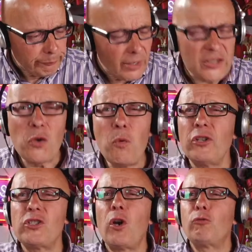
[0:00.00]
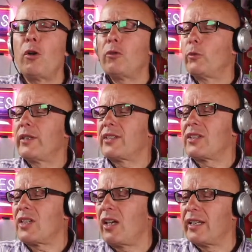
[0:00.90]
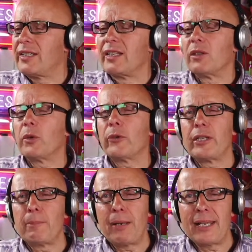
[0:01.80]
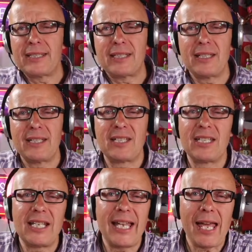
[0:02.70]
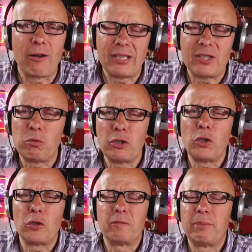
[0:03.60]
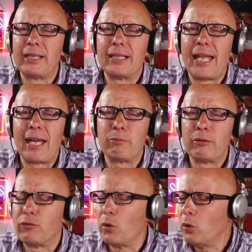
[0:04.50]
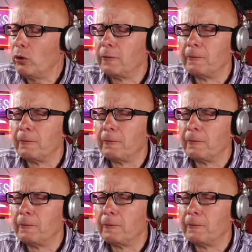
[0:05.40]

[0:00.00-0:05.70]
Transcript: So what has gone wrong with society that we're in a place that this is allowed? This would not have been allowed before.